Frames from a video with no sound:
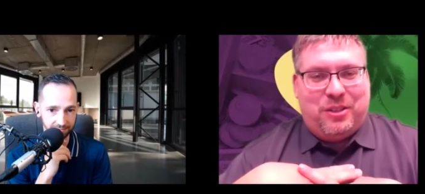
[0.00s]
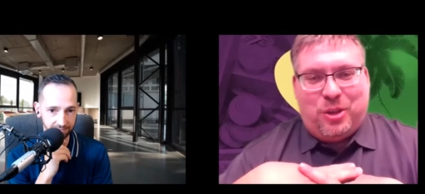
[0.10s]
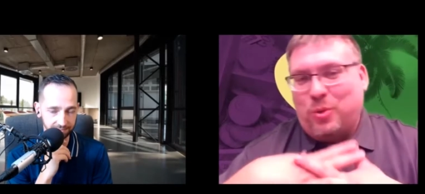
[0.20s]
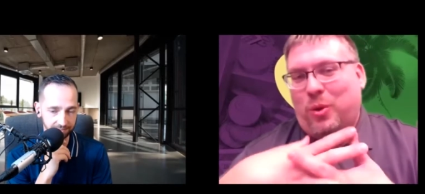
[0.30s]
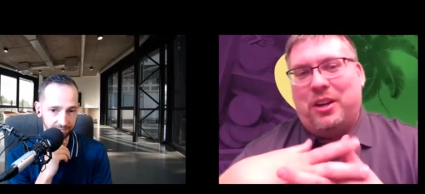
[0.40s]

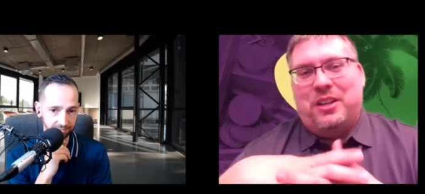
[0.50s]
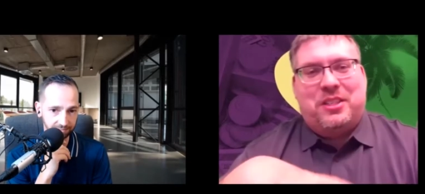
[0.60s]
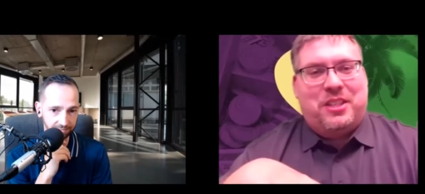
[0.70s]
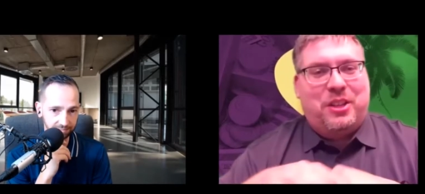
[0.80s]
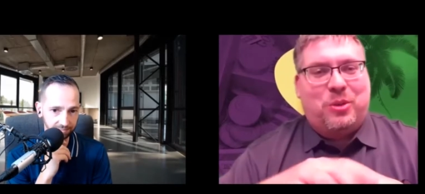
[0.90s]
Speaker 1: you wanted to
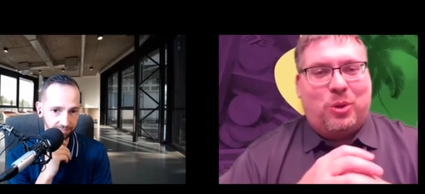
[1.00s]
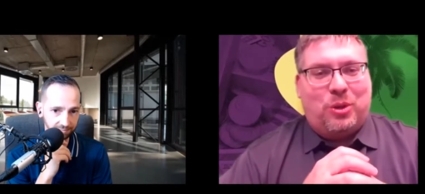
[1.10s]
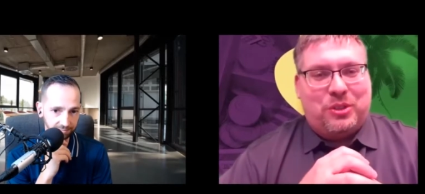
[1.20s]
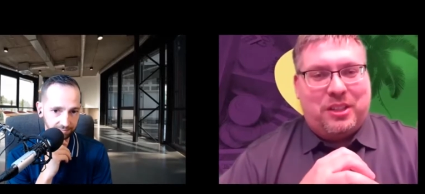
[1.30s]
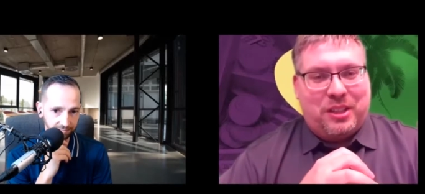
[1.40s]
see the
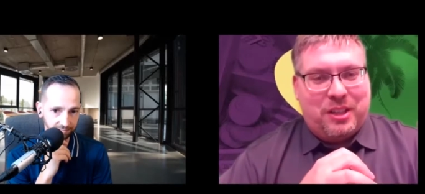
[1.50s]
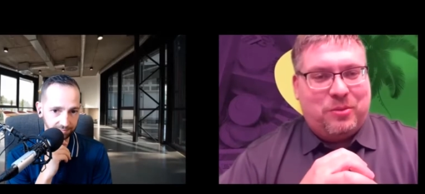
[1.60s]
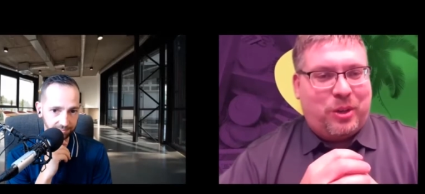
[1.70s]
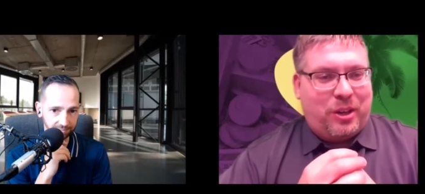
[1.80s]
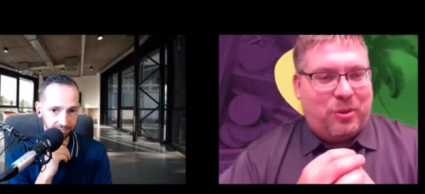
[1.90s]
world and live
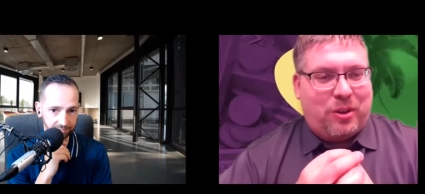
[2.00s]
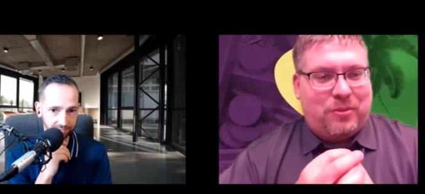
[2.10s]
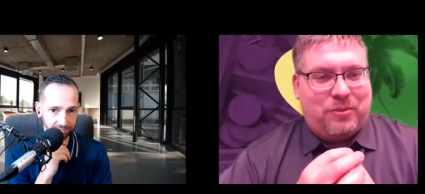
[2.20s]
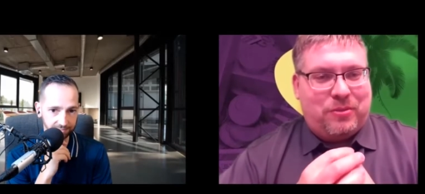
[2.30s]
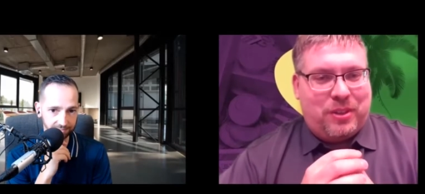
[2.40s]
where you have
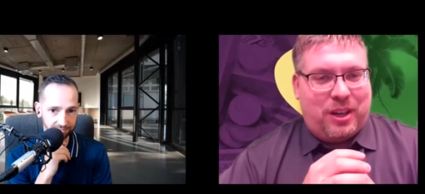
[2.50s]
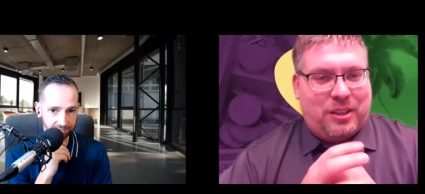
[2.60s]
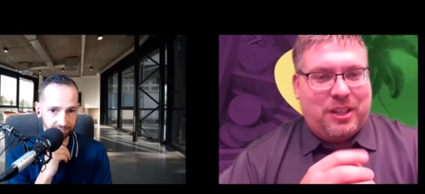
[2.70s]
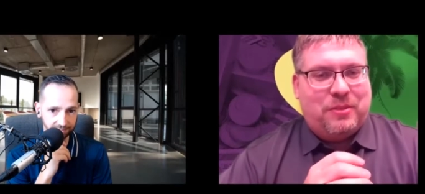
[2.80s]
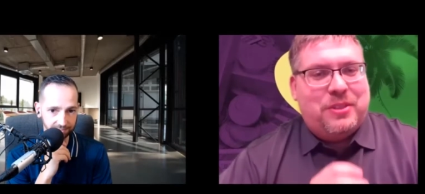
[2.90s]
uh,
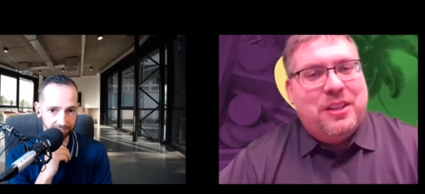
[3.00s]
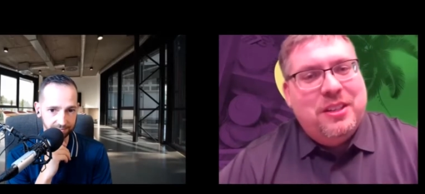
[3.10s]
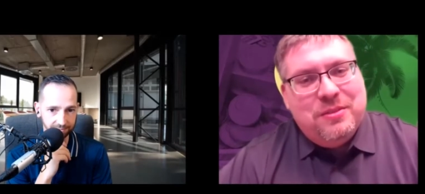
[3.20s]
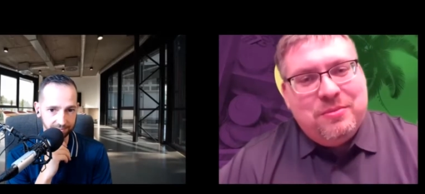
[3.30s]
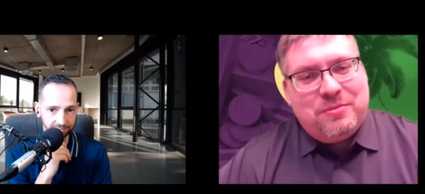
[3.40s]
lived?
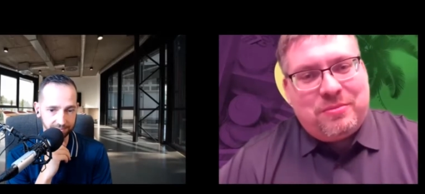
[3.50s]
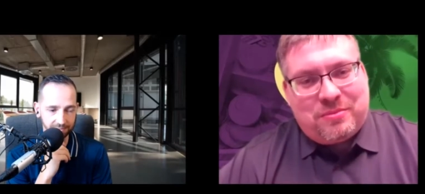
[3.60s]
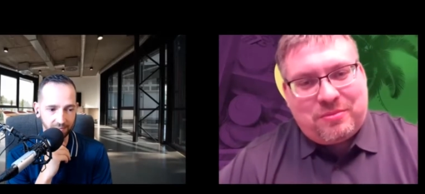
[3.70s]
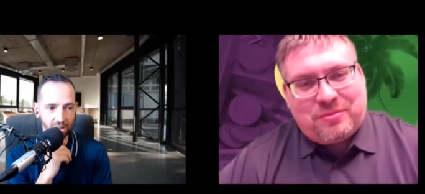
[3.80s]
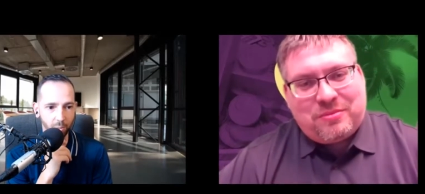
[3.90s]

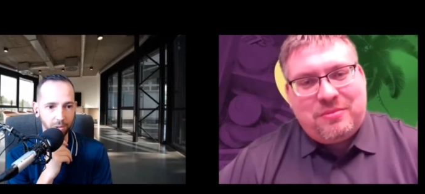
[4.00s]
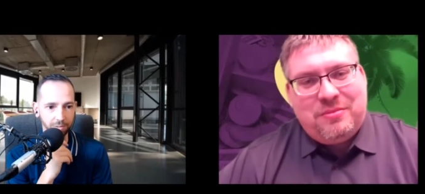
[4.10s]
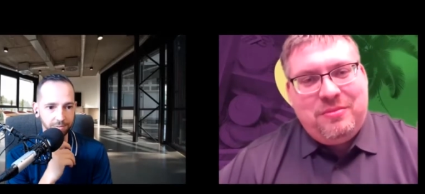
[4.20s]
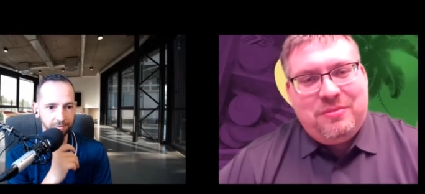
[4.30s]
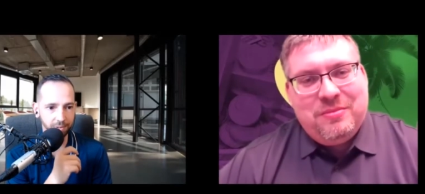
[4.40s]
Well,
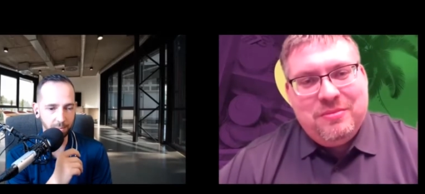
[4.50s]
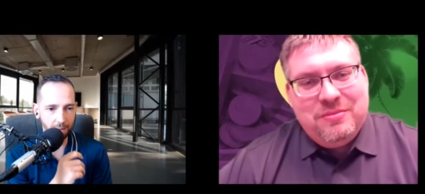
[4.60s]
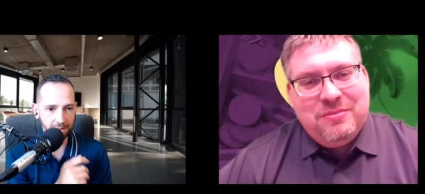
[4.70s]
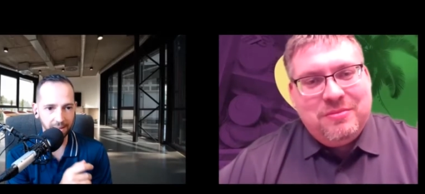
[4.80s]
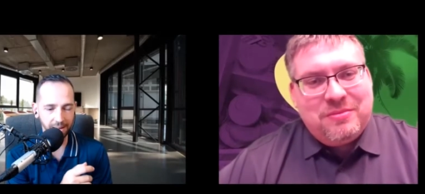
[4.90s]
for
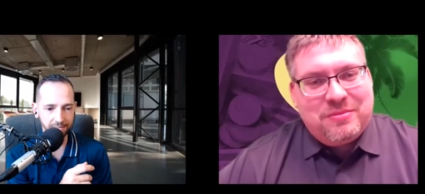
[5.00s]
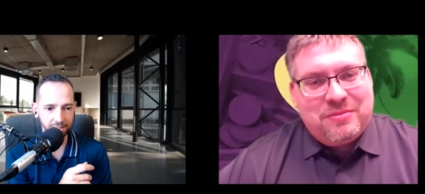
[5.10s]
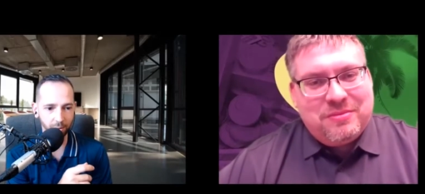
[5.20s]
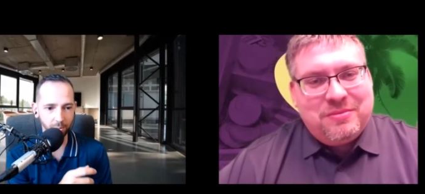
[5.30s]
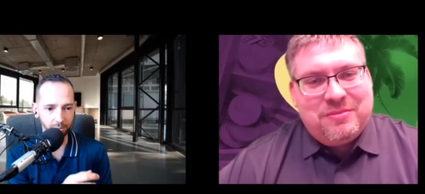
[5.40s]
mine, I have to
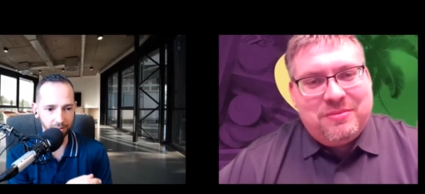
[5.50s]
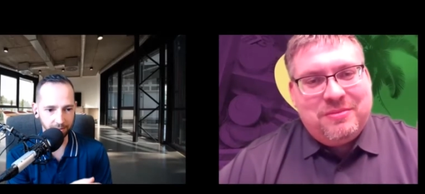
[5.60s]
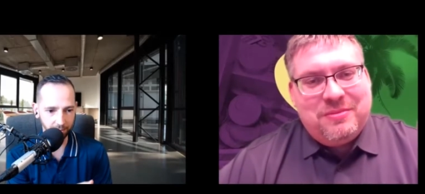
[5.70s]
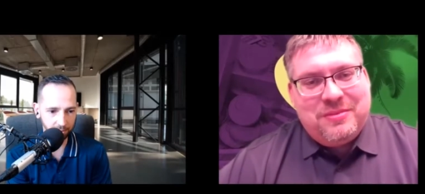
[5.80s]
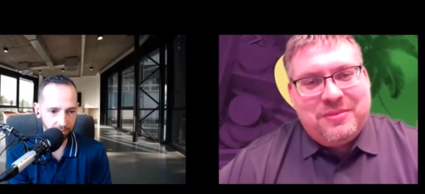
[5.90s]
go
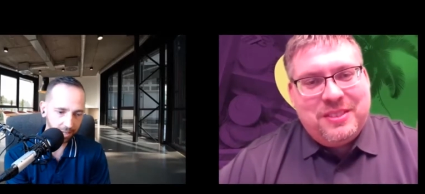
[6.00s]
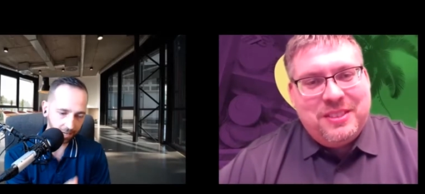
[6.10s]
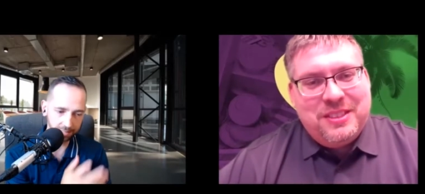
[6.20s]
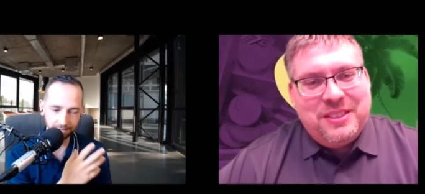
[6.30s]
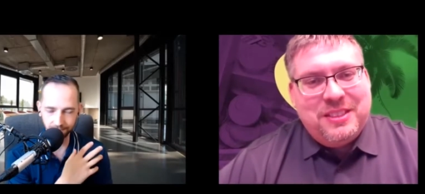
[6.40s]
Speaker 2: kind
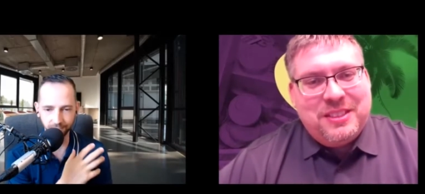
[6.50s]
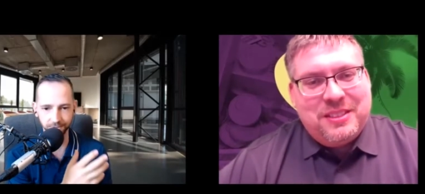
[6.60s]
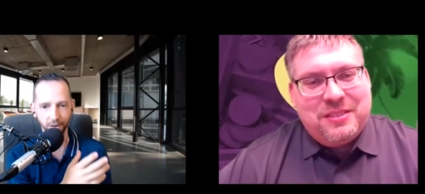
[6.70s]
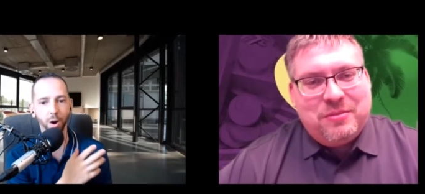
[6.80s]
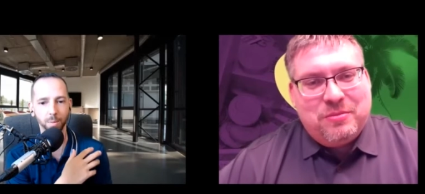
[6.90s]
of
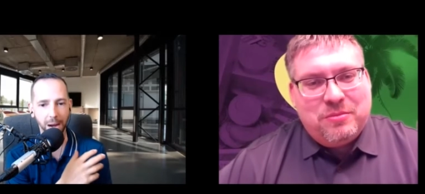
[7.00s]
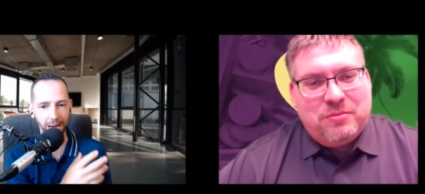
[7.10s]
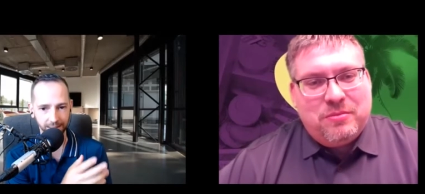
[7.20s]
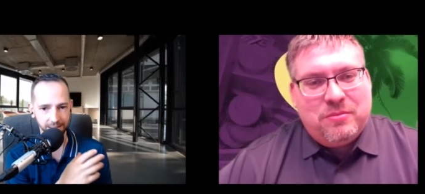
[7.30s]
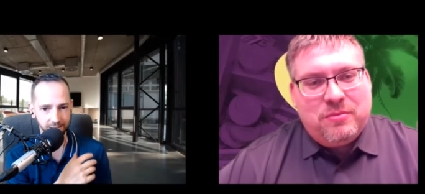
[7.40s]
far
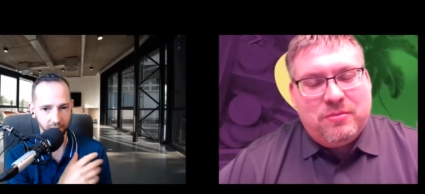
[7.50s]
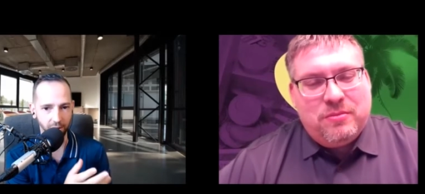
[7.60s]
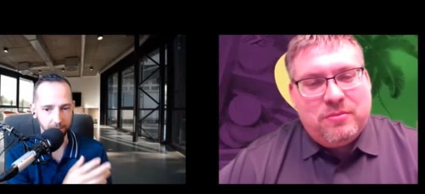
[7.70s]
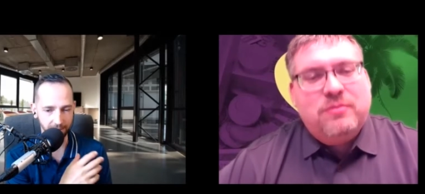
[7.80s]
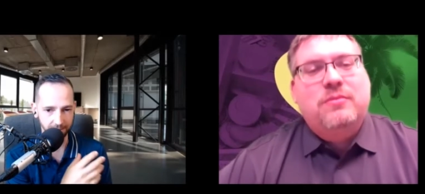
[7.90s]
back in
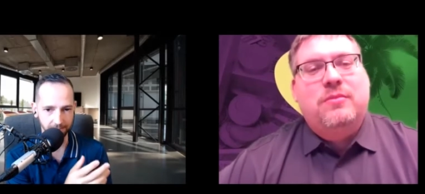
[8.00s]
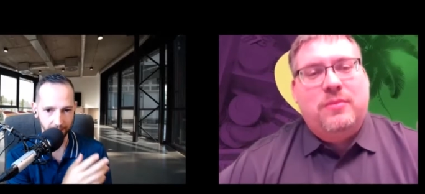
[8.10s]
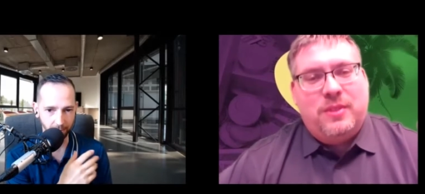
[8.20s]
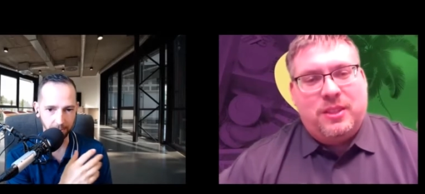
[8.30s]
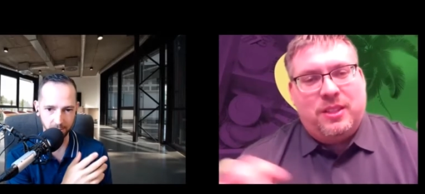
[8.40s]
time, but I, I
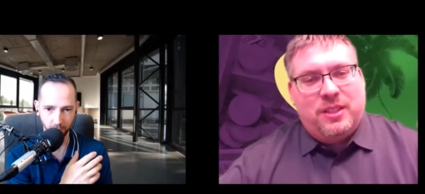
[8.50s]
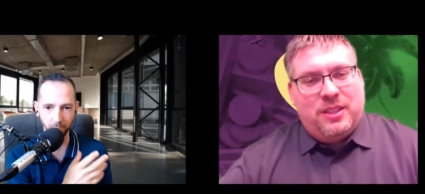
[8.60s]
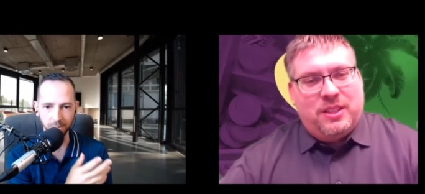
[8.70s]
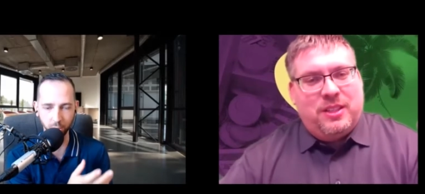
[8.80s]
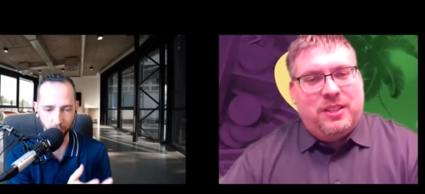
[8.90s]
promise it won't be
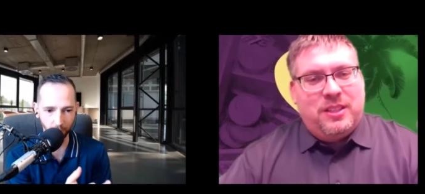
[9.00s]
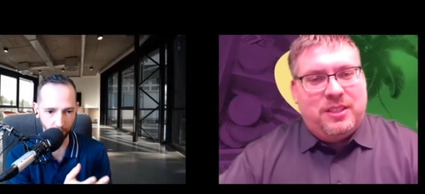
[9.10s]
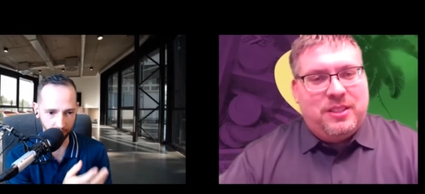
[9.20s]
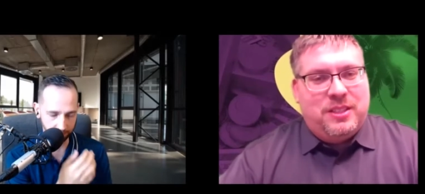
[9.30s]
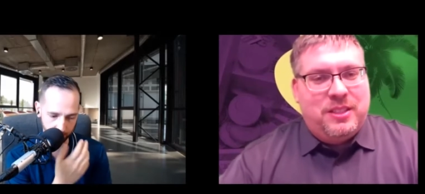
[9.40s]
too long
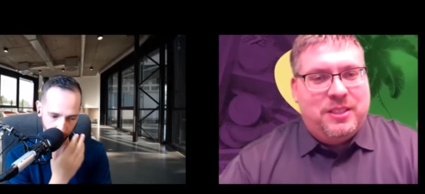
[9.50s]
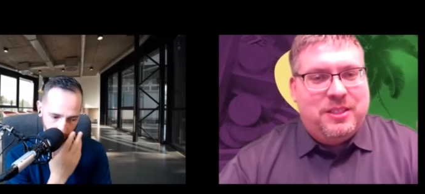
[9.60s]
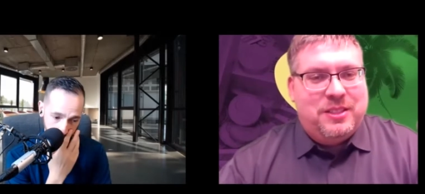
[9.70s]
of a story.